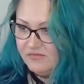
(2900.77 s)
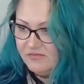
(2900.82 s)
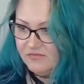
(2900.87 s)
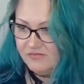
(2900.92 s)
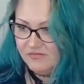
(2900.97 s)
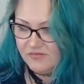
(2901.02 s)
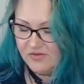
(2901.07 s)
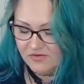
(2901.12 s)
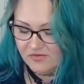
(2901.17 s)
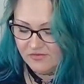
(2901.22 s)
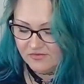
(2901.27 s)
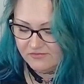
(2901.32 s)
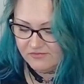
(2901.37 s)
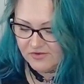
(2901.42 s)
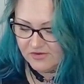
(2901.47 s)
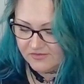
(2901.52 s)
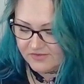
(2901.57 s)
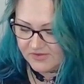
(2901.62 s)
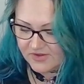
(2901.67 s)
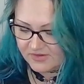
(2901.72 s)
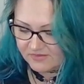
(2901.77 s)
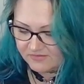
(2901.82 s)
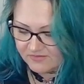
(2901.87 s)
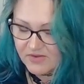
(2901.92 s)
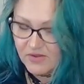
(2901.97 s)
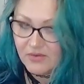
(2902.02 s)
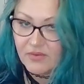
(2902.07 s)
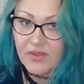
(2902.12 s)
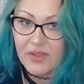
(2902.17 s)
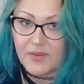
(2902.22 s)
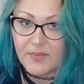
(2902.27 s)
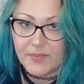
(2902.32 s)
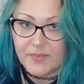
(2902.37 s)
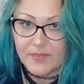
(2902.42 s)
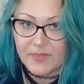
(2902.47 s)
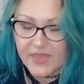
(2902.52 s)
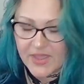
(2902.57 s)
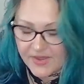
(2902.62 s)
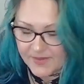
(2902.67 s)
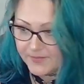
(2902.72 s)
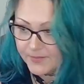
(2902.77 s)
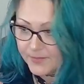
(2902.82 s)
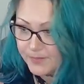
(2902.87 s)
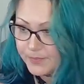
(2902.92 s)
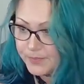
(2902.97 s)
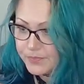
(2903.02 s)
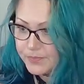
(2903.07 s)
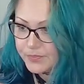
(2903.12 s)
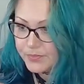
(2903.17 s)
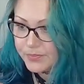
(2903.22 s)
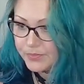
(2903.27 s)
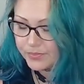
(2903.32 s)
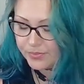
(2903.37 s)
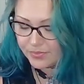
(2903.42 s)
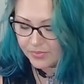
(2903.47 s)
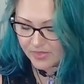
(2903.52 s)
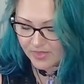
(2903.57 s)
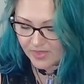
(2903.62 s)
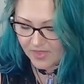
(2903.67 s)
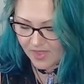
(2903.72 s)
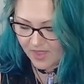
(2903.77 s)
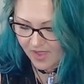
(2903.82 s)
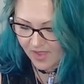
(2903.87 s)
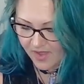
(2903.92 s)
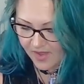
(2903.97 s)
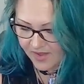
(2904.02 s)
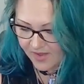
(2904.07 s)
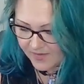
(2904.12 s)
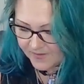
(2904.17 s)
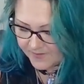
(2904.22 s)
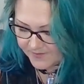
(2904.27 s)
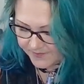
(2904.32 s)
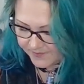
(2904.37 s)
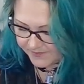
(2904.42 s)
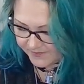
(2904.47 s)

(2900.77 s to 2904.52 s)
You're done. Okay. Now, I